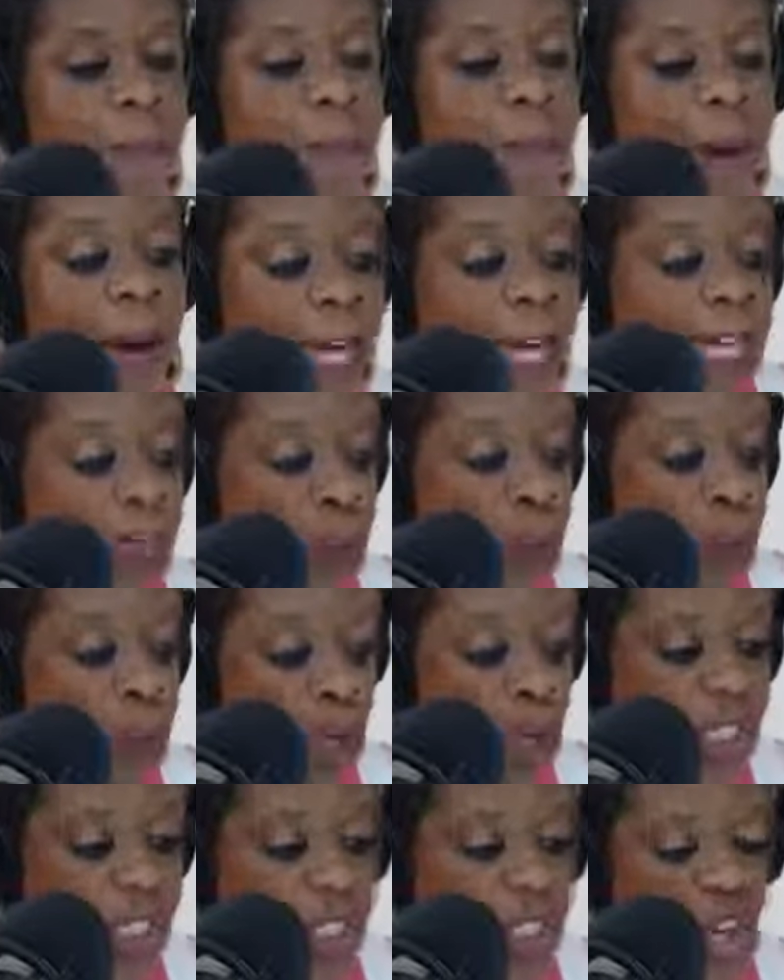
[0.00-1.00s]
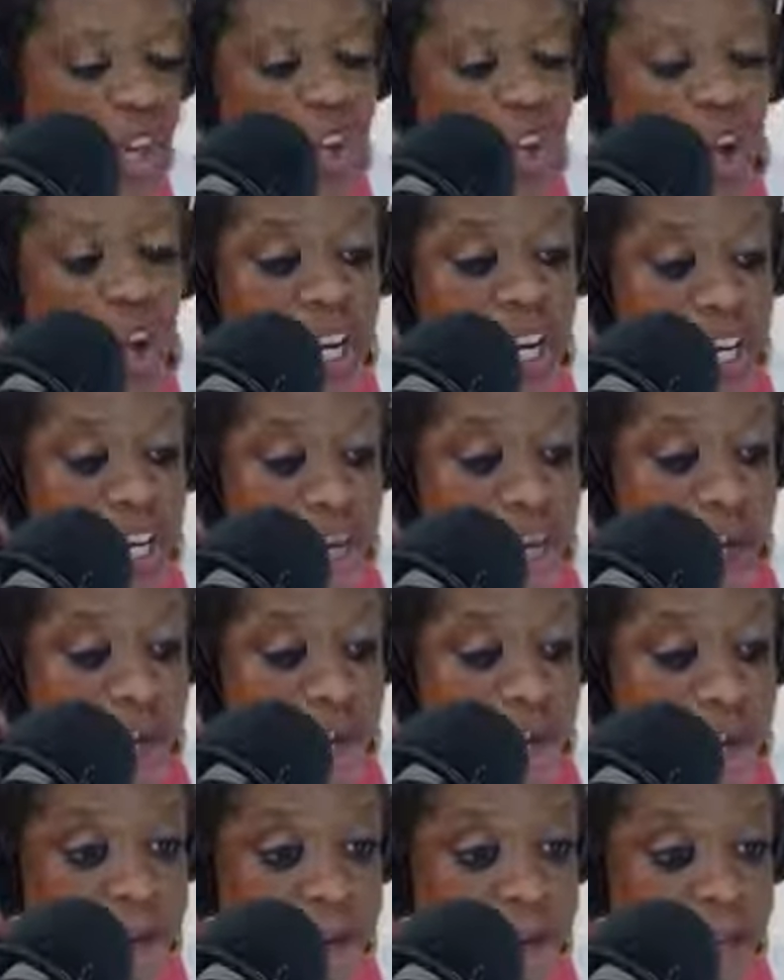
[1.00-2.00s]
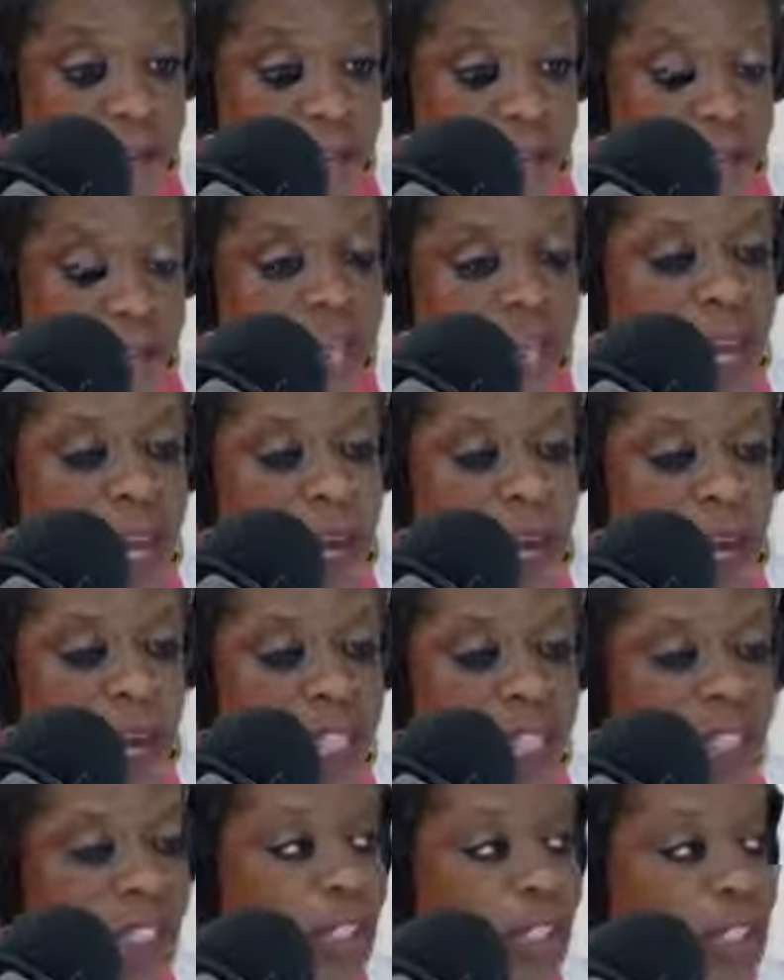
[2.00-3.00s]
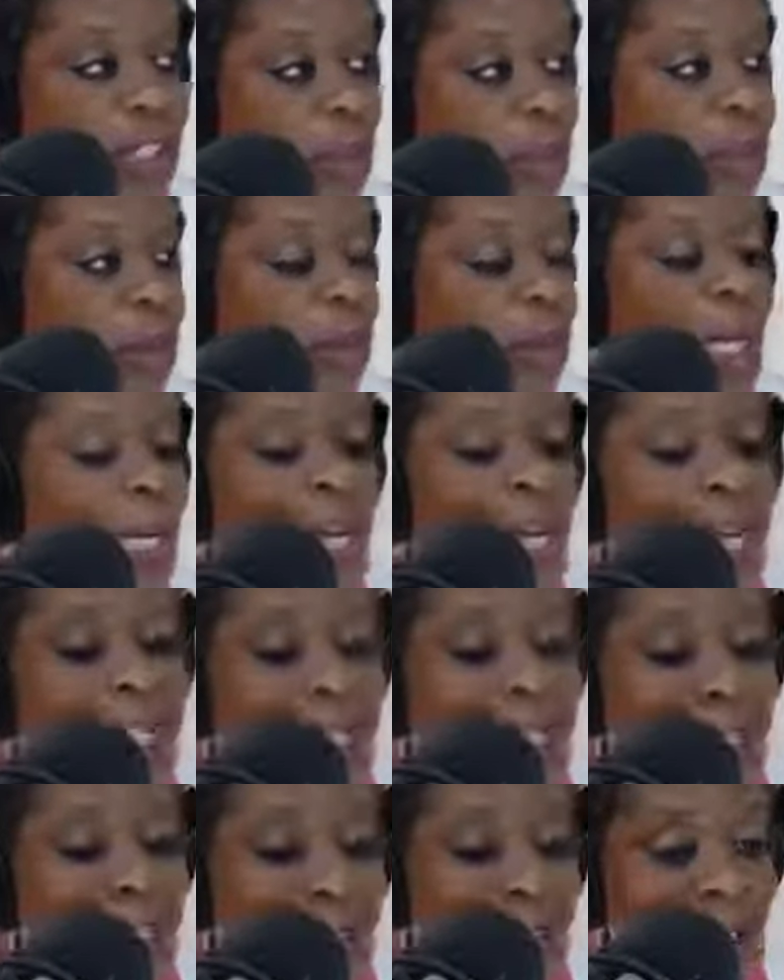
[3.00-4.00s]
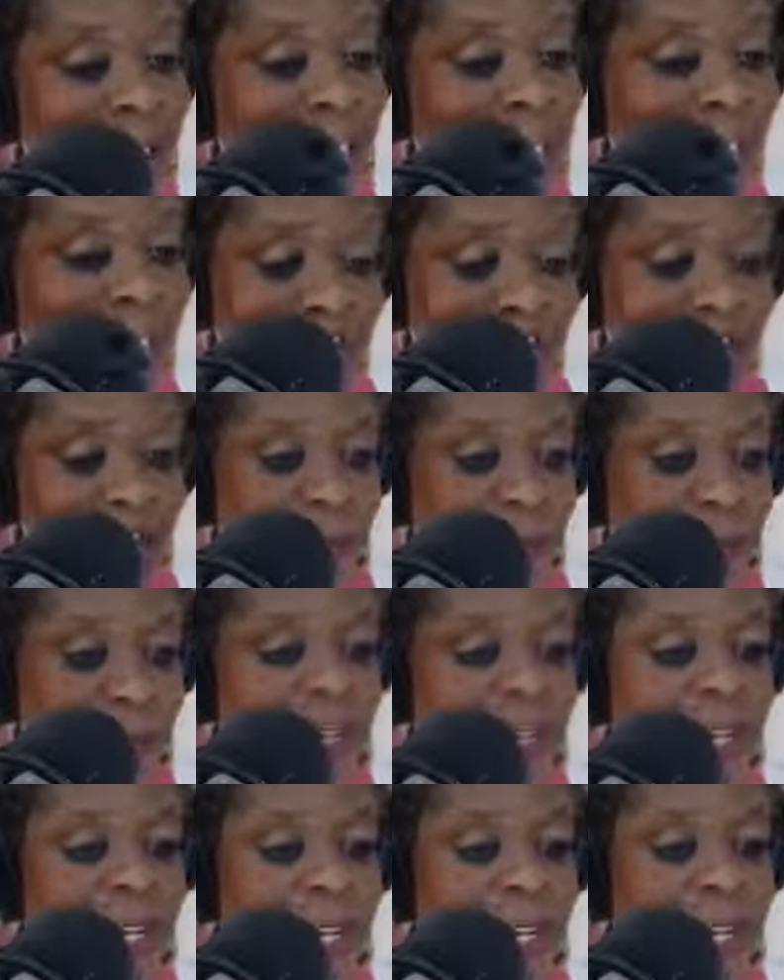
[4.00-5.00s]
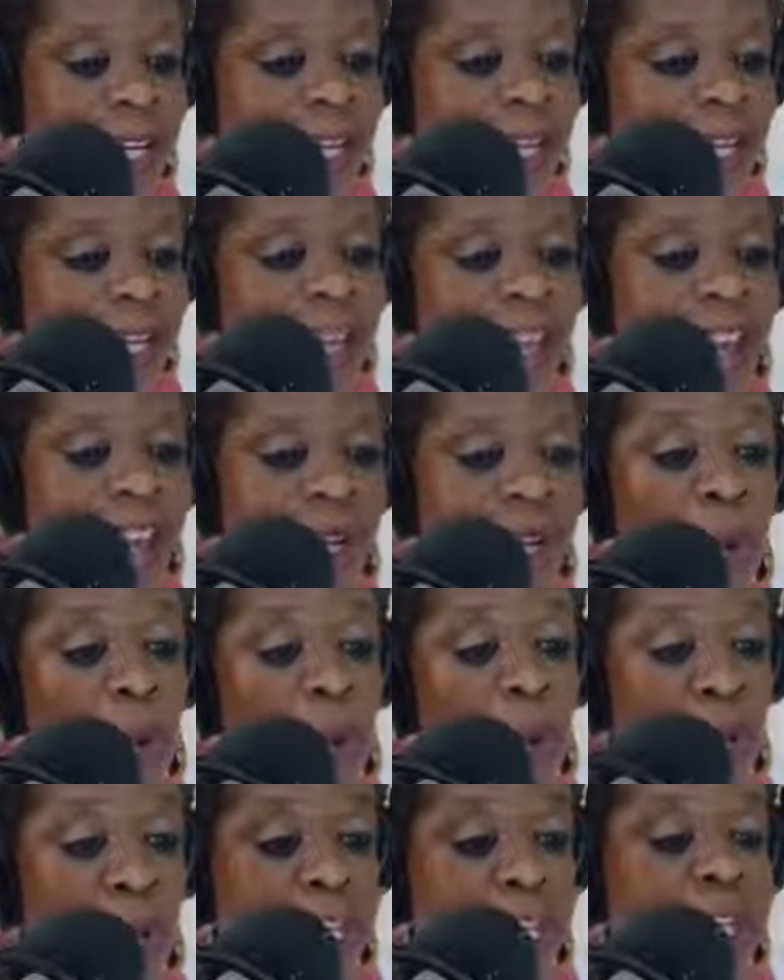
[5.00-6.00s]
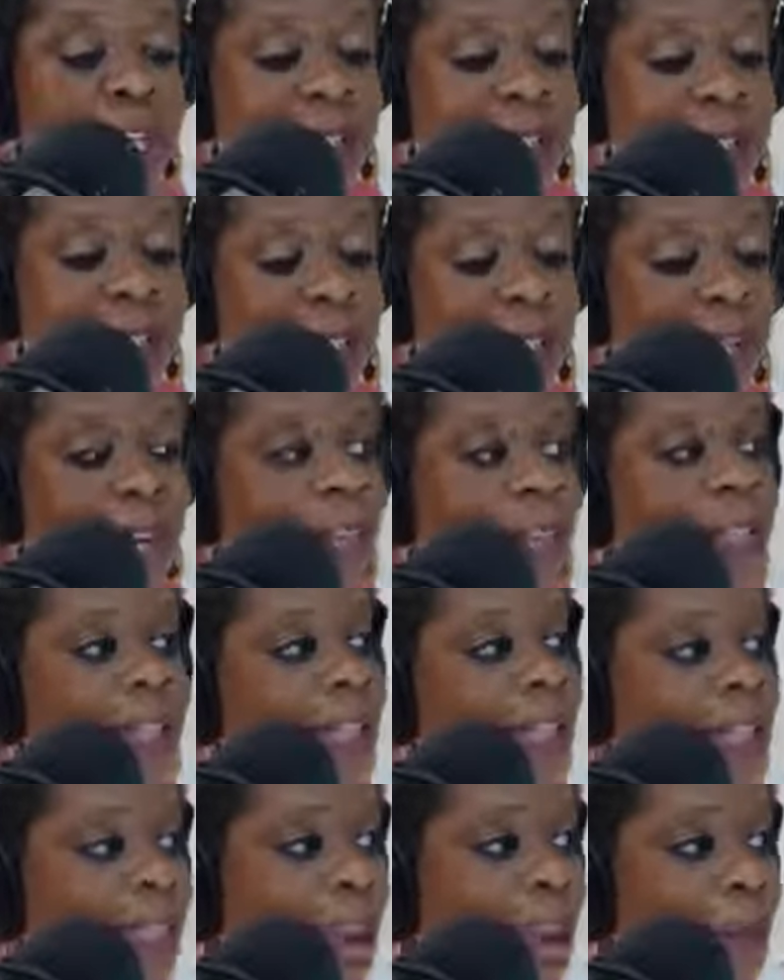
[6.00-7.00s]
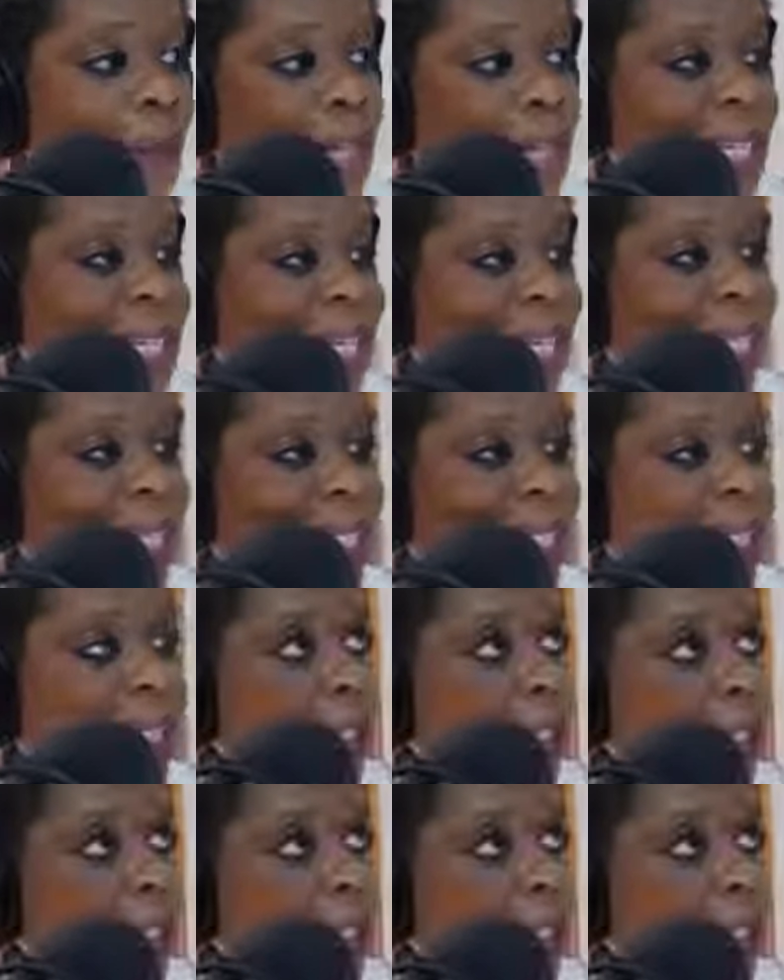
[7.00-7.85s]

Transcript: but it wasn't long enough they wanted to do 10 tips 10 weeks now 10 weeks is